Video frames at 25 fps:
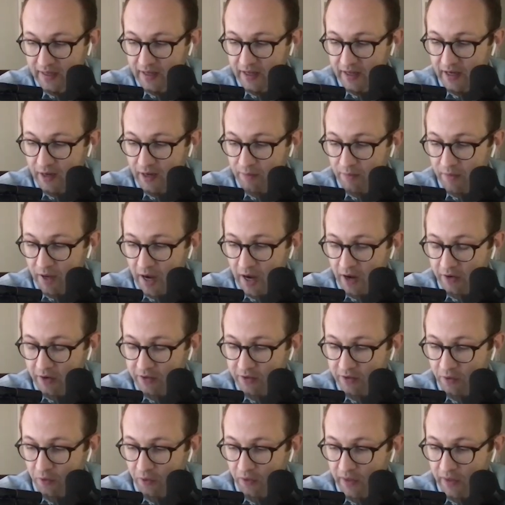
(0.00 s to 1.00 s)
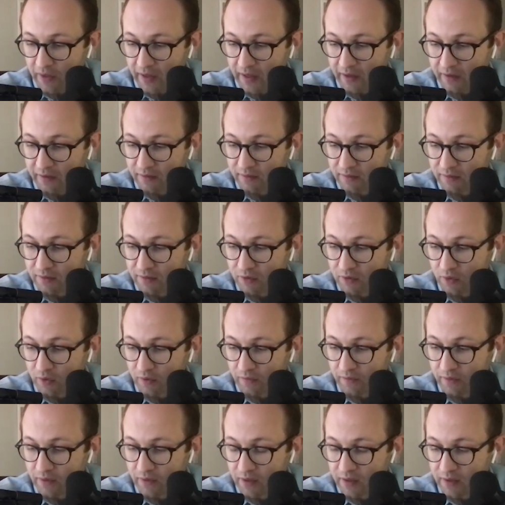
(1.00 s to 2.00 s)
I also think sort
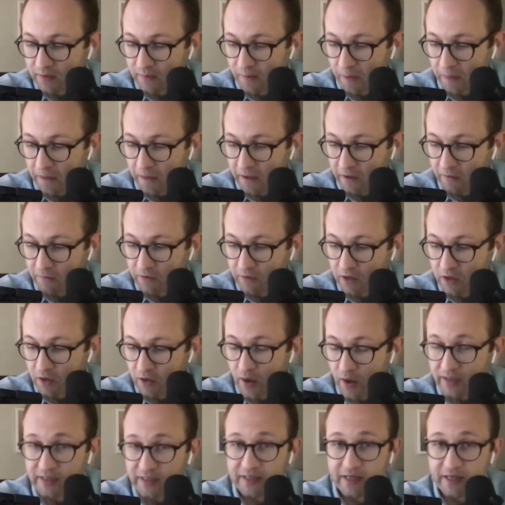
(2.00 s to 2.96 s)
of the U.S.